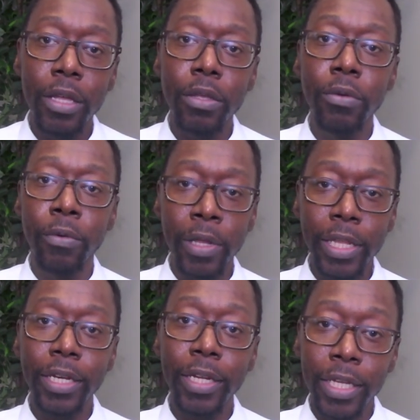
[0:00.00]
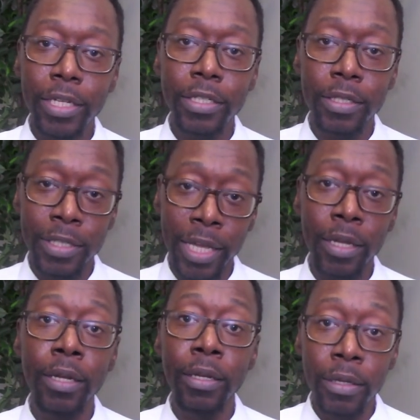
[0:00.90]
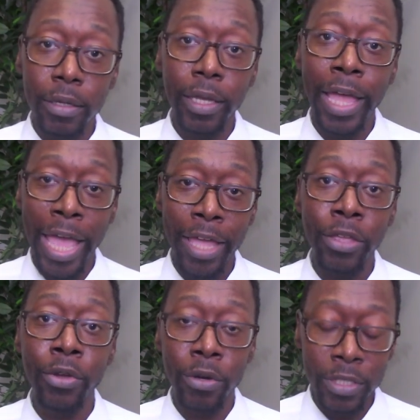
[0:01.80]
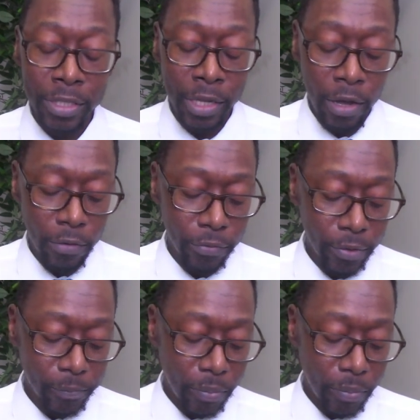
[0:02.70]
You really need to take a look at yourself,